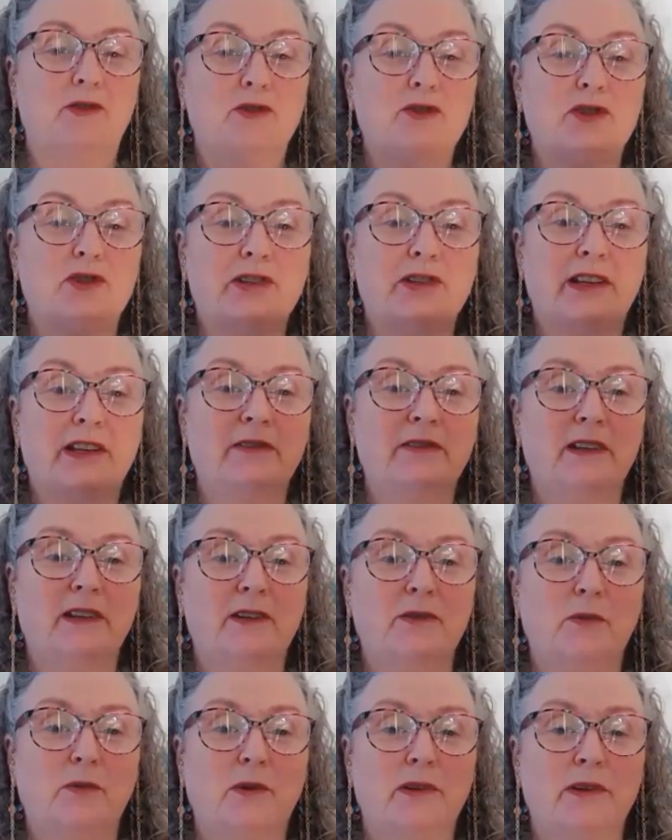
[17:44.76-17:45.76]
and you're just giving
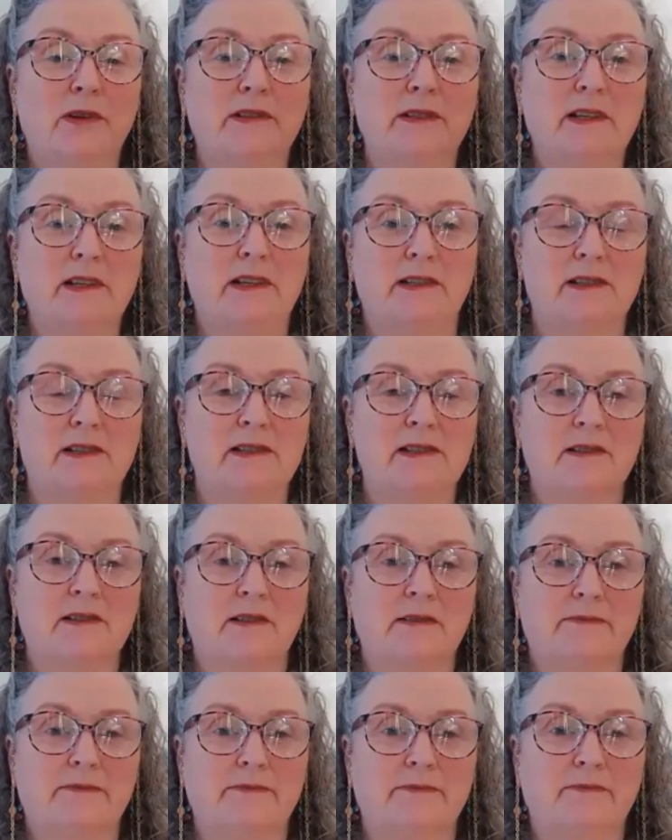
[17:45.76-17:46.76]
it what it needs.
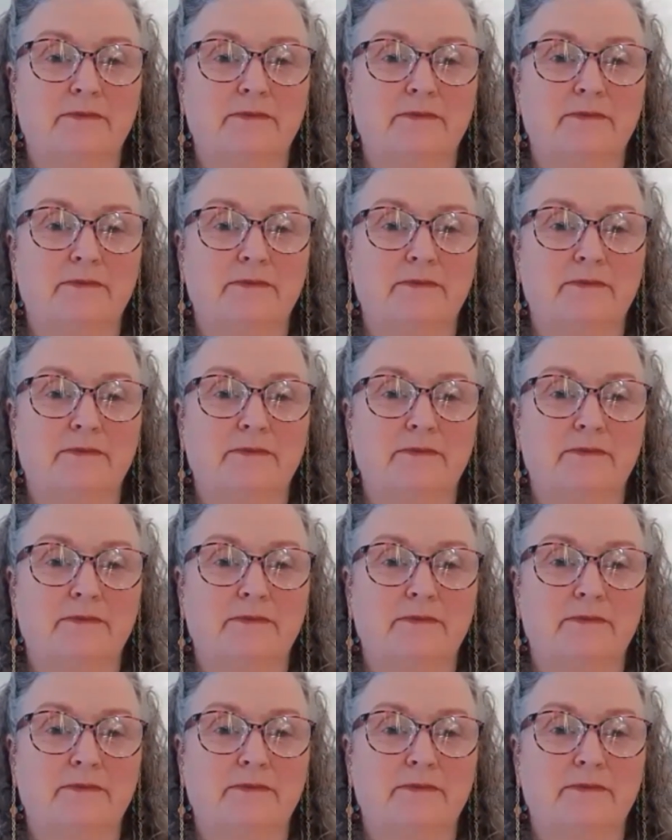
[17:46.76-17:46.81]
